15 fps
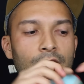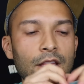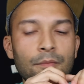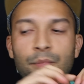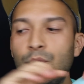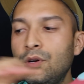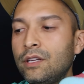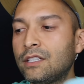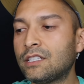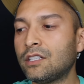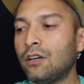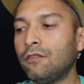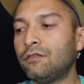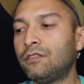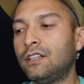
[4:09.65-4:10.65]
The boot
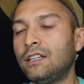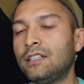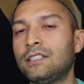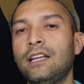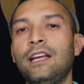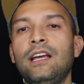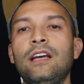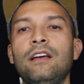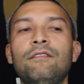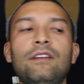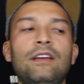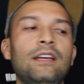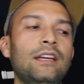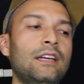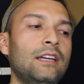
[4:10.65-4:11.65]
itself does have
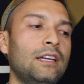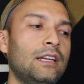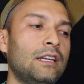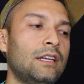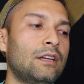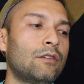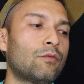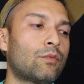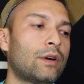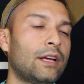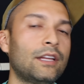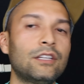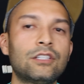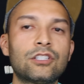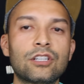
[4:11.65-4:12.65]
a
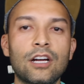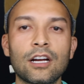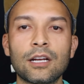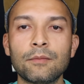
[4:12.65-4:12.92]
red shock